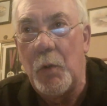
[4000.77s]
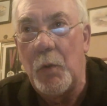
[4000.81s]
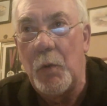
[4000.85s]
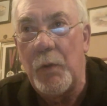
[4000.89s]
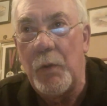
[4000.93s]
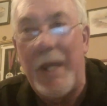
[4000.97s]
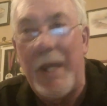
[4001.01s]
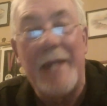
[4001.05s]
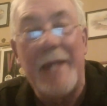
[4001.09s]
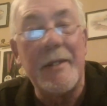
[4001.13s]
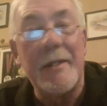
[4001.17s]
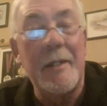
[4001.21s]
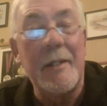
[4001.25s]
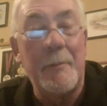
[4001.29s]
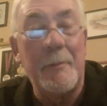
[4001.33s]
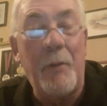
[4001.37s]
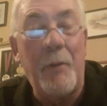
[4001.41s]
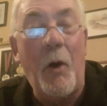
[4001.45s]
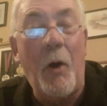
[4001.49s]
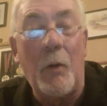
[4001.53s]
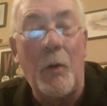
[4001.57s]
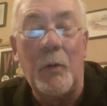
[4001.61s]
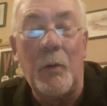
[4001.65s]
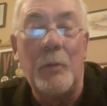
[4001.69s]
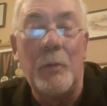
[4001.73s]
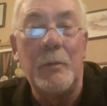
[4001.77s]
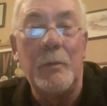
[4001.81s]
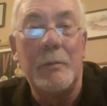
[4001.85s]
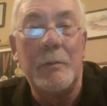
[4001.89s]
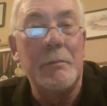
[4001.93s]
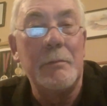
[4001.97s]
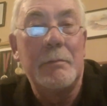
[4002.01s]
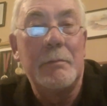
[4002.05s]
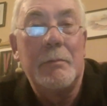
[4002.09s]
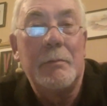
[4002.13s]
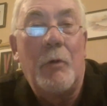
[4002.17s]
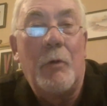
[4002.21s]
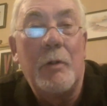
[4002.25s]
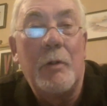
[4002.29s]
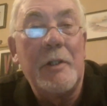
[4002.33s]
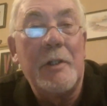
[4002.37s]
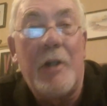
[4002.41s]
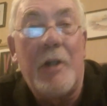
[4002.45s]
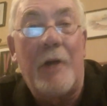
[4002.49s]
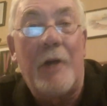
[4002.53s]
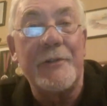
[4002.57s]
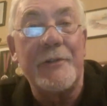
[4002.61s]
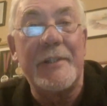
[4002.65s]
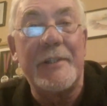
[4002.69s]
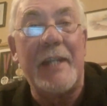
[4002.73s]
the pole, all the
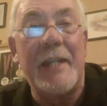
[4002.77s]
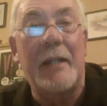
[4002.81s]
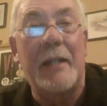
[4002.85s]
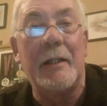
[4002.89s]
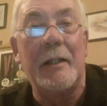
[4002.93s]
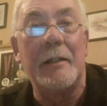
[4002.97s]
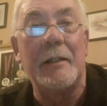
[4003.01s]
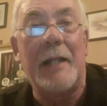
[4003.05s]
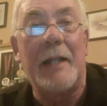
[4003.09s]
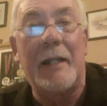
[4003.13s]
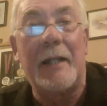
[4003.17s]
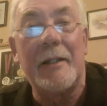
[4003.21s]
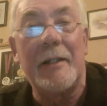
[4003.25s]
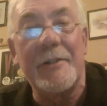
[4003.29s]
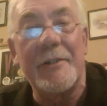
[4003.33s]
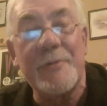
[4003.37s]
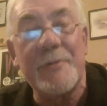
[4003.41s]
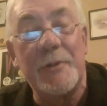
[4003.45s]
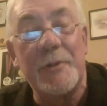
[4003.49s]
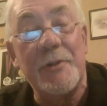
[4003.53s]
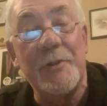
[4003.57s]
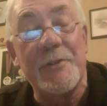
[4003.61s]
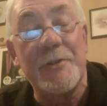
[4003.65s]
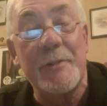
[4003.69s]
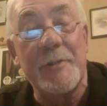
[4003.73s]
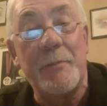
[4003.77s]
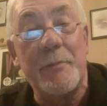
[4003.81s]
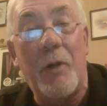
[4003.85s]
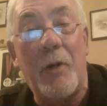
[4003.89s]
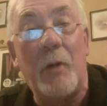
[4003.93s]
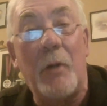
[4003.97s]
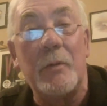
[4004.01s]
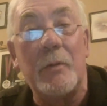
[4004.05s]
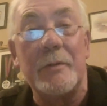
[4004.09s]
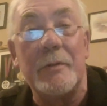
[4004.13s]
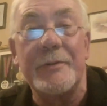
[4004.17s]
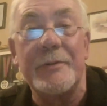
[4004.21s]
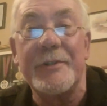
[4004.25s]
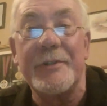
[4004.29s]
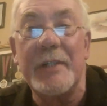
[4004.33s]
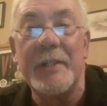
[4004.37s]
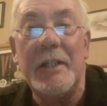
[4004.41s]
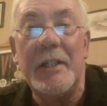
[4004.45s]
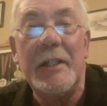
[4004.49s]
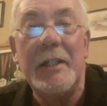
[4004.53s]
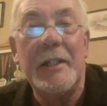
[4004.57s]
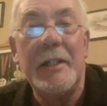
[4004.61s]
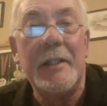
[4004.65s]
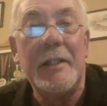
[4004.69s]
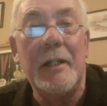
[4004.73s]
continental anglers were using poles.
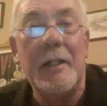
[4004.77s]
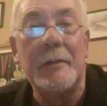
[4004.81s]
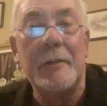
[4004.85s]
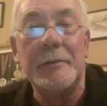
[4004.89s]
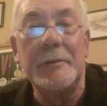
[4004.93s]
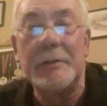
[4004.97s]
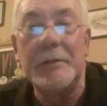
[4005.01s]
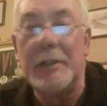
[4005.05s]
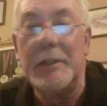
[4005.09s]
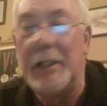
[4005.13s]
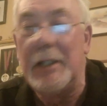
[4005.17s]
Now,